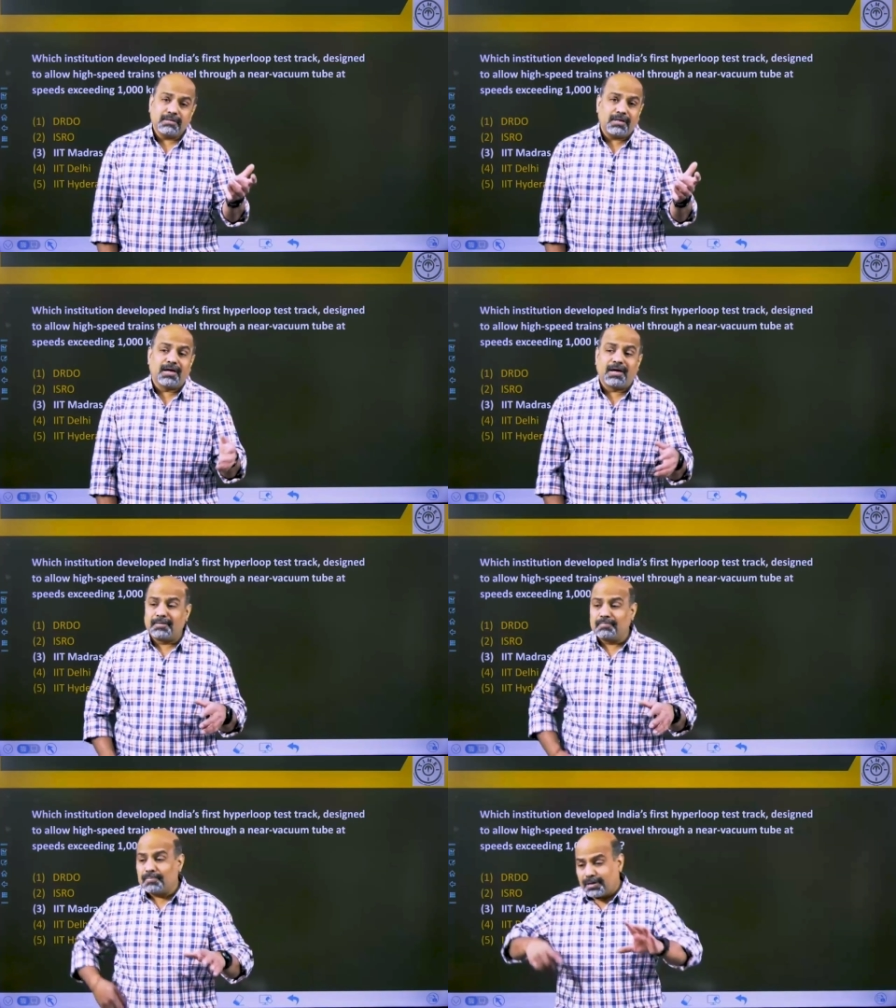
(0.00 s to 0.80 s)

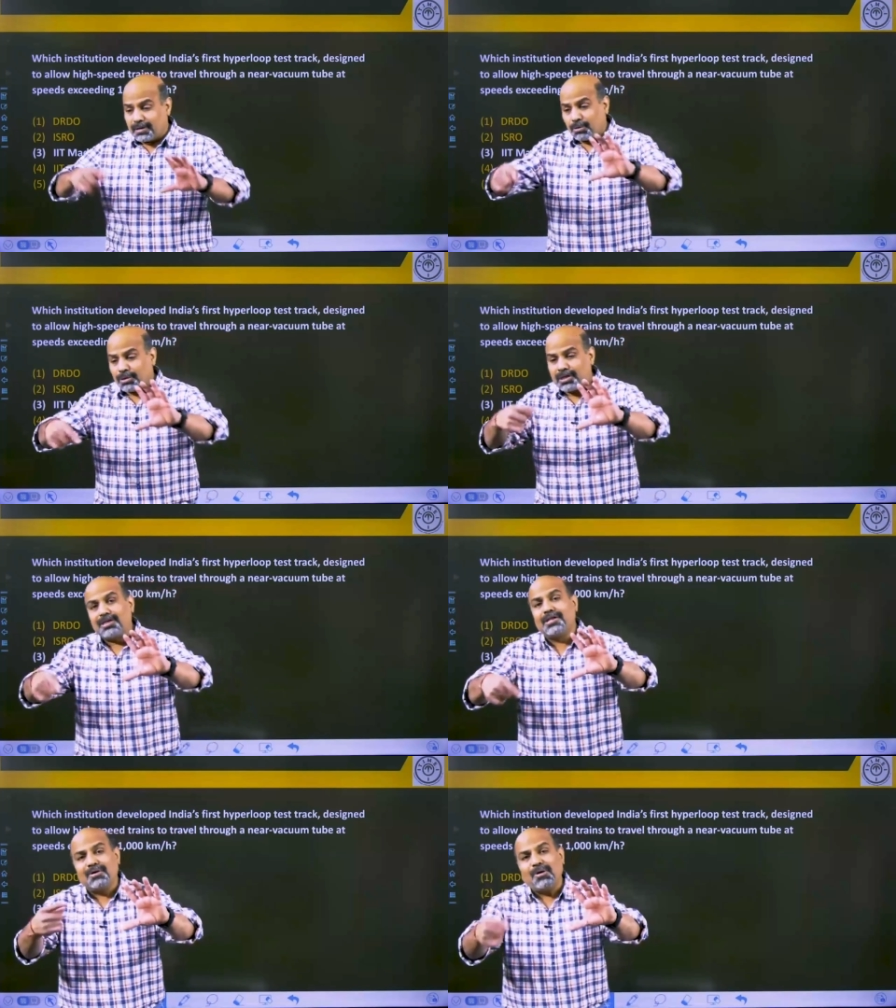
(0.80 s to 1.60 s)

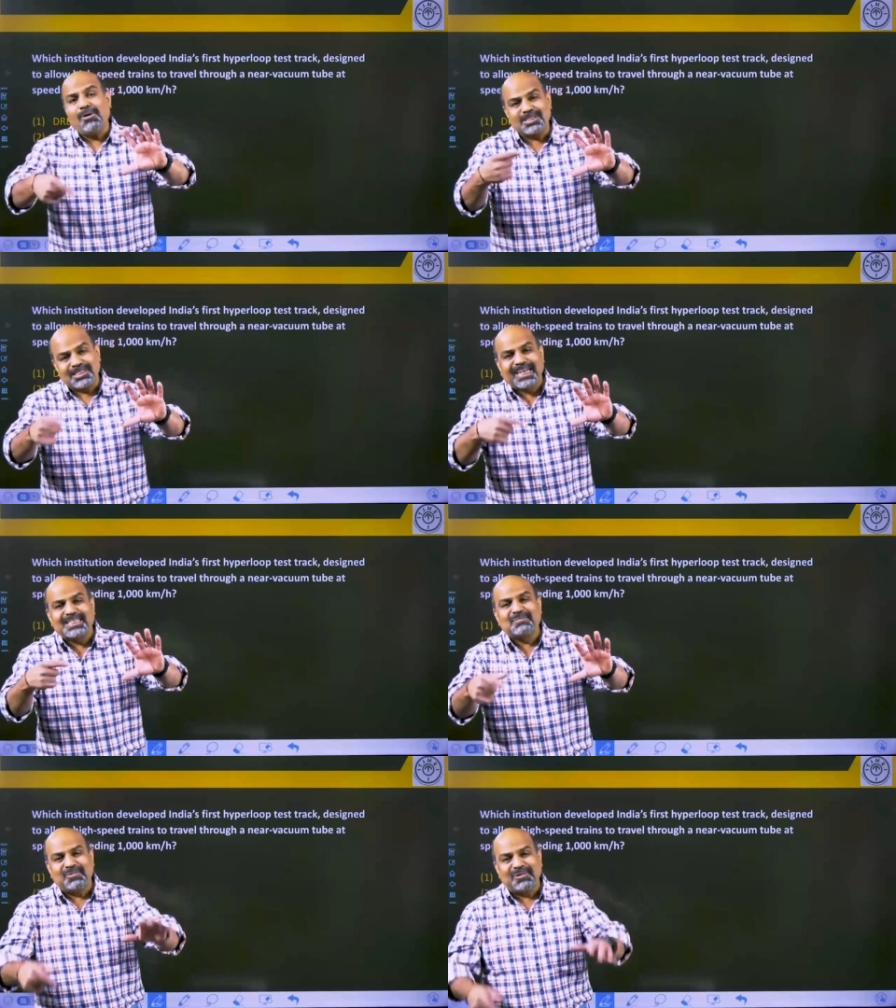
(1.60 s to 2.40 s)
Drilling holes,
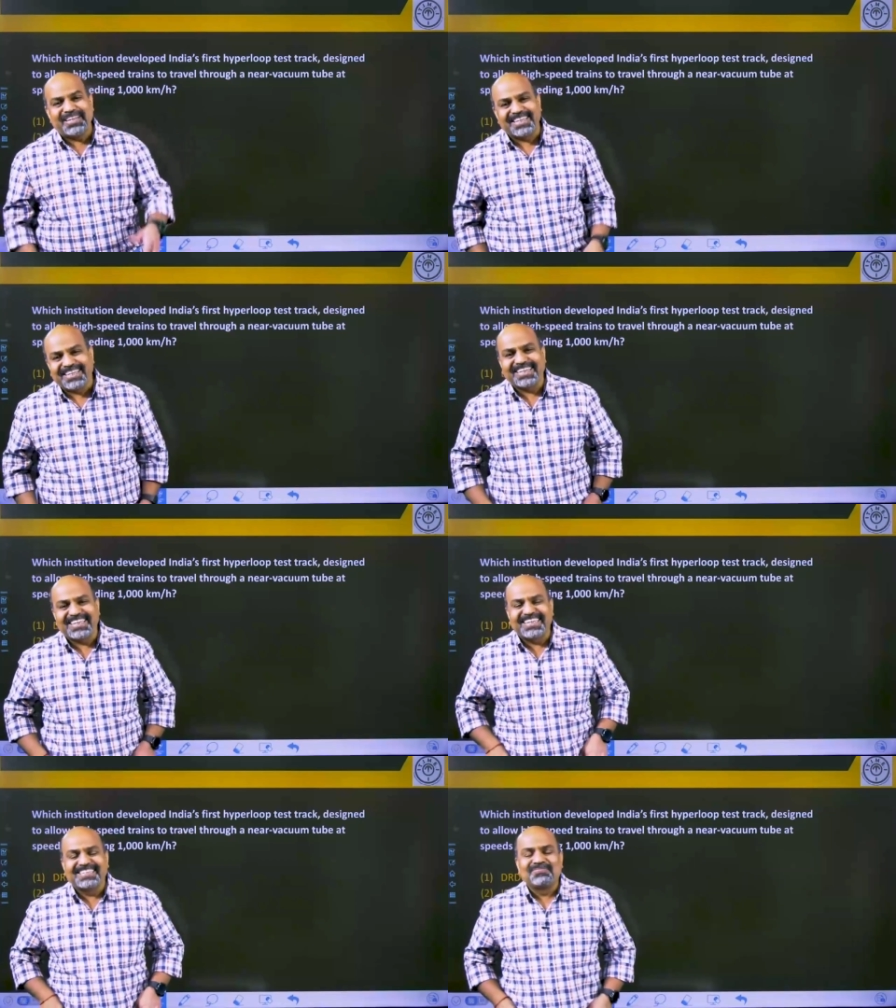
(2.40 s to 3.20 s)
that's boring, okay?